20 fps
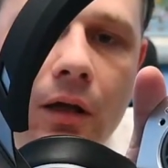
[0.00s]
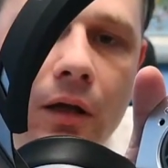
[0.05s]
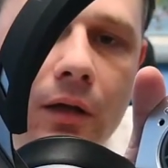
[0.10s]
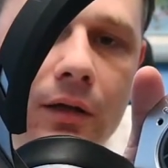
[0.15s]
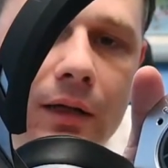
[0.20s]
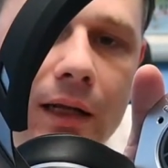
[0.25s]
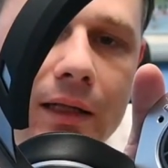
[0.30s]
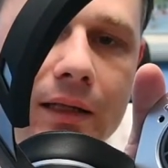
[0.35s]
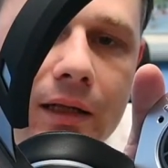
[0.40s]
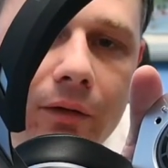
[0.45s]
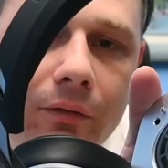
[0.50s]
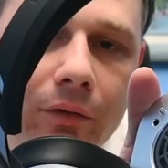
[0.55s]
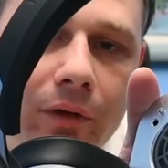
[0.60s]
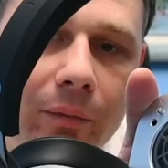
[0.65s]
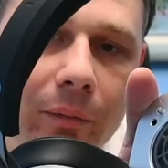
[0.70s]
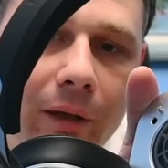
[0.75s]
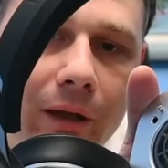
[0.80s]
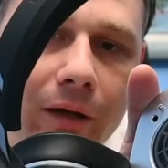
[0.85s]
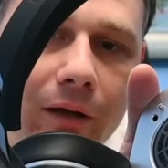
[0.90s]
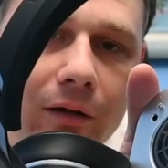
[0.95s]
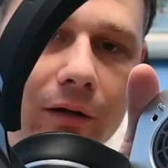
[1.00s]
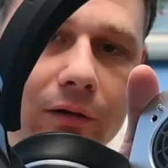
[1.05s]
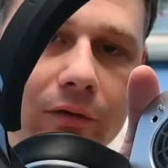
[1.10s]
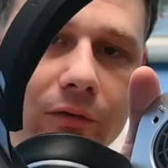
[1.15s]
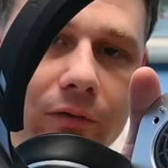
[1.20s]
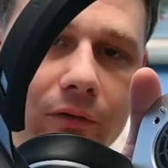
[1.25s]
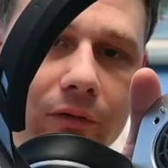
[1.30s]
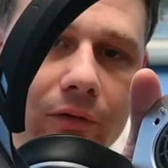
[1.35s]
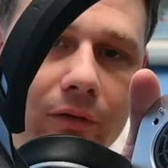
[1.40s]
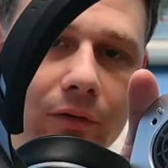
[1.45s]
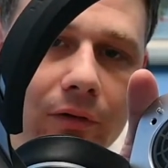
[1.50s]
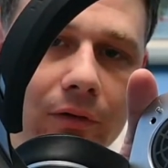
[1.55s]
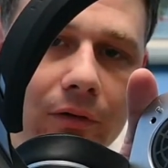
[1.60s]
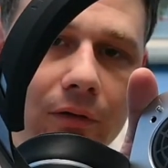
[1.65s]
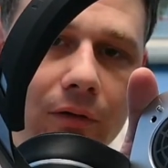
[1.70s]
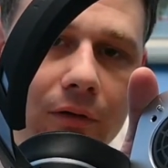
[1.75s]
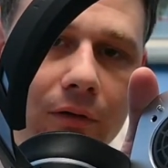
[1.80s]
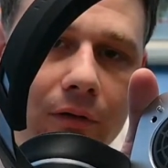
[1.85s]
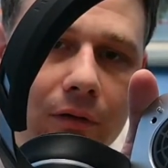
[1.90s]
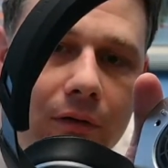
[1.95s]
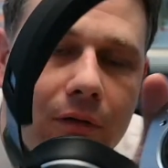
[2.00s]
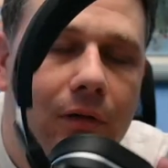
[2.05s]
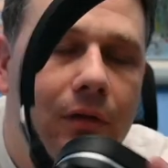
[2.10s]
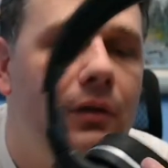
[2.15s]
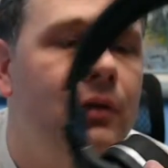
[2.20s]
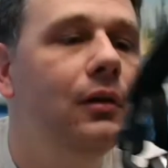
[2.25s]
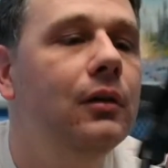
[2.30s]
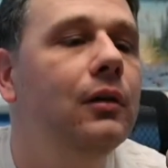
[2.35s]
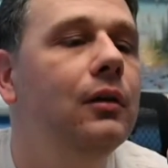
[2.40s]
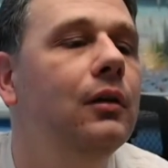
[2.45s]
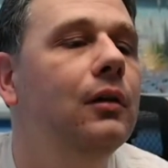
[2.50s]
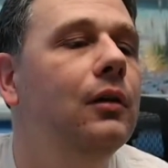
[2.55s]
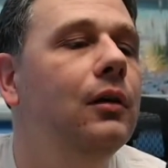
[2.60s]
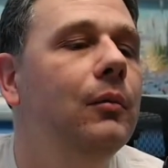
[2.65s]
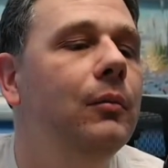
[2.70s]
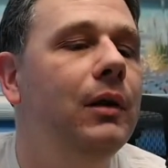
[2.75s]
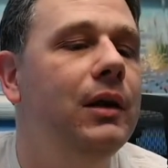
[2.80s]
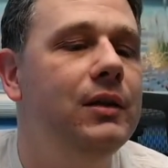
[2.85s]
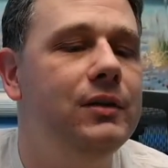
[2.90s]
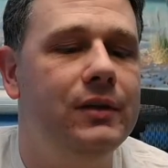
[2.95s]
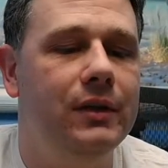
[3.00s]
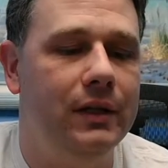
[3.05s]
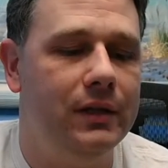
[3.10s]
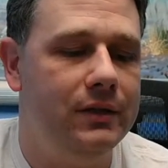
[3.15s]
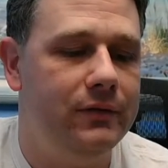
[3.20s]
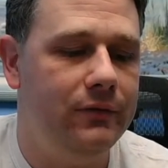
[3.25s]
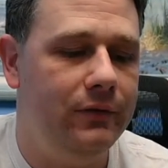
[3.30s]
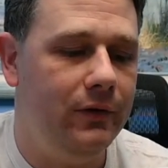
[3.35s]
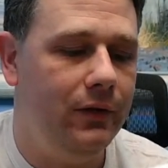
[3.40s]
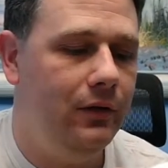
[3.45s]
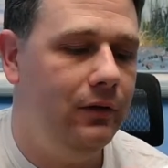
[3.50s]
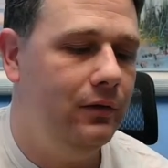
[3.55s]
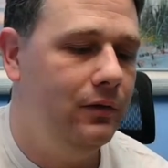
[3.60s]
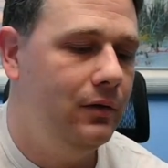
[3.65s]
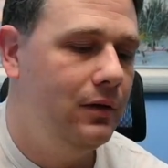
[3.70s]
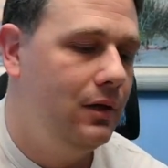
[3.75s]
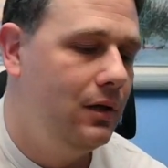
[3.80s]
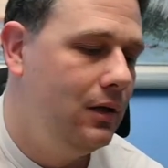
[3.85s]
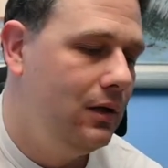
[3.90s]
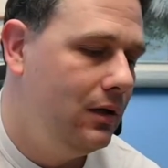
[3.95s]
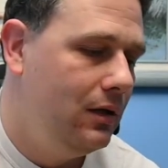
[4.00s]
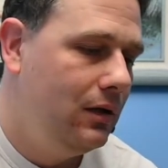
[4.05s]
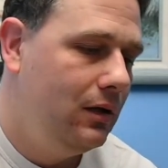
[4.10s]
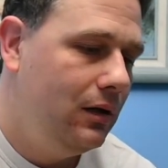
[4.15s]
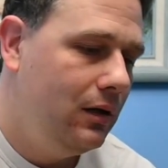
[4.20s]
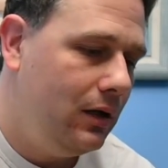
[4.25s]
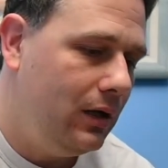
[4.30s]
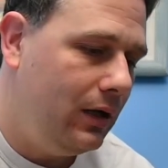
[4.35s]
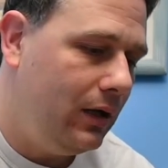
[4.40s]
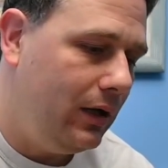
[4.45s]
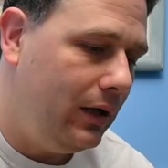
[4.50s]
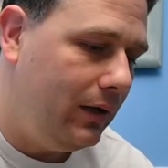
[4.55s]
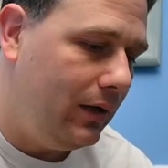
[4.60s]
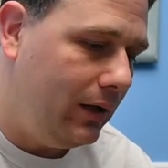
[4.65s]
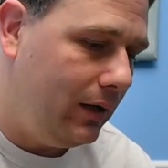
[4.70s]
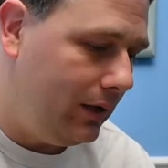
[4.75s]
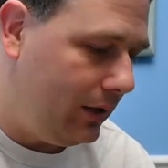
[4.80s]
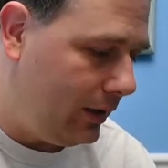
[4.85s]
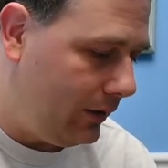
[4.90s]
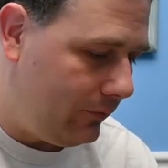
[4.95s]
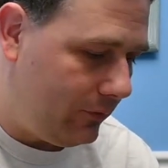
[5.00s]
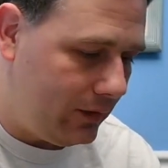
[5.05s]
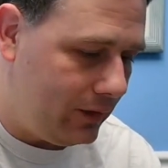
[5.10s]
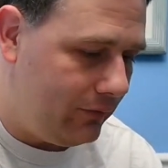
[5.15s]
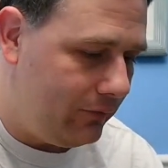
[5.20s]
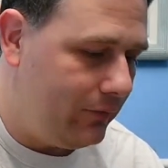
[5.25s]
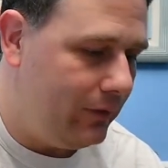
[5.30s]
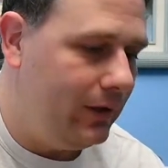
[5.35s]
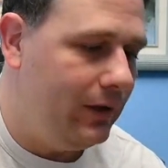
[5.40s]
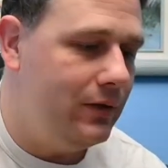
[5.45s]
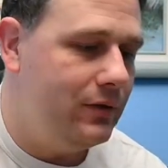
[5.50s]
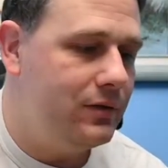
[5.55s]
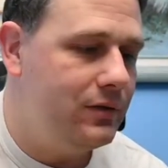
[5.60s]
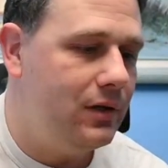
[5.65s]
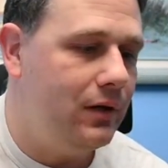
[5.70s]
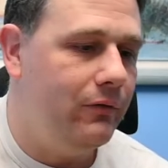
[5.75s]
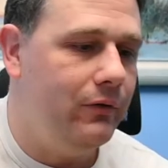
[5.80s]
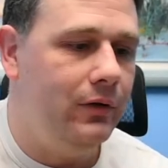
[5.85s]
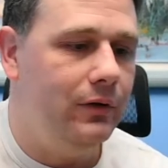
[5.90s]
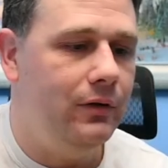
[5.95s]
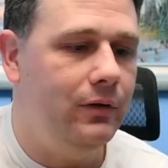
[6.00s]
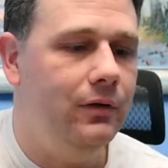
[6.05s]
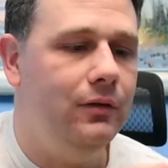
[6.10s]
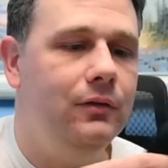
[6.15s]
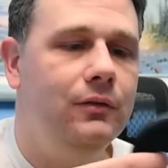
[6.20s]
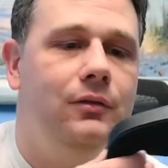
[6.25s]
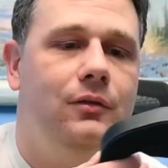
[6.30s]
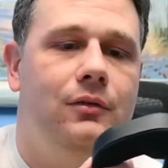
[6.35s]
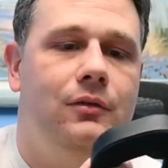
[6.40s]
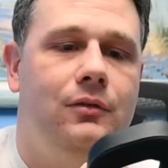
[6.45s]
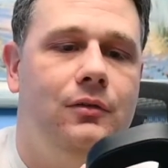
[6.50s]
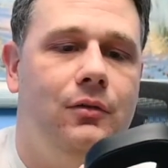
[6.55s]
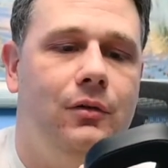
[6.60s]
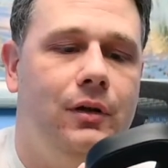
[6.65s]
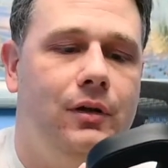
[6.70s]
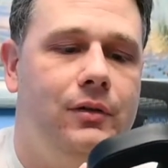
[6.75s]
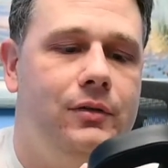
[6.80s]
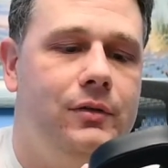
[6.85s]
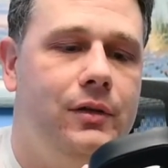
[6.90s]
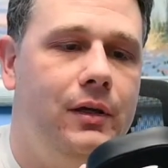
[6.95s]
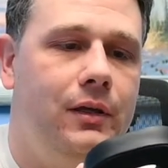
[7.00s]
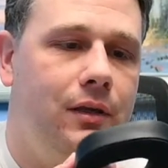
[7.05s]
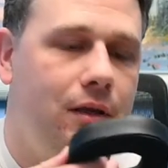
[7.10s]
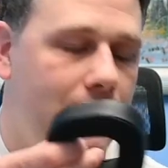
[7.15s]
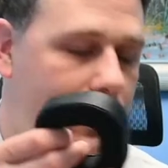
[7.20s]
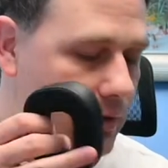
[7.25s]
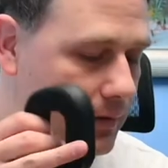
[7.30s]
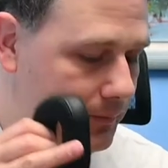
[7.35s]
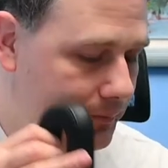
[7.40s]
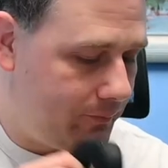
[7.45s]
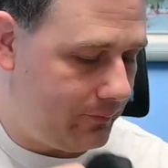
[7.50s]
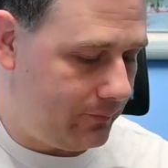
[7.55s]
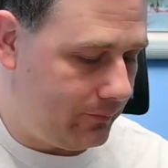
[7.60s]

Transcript: Not that it really matters, but I just think it's funny. I find it funny discovering little quirks like that.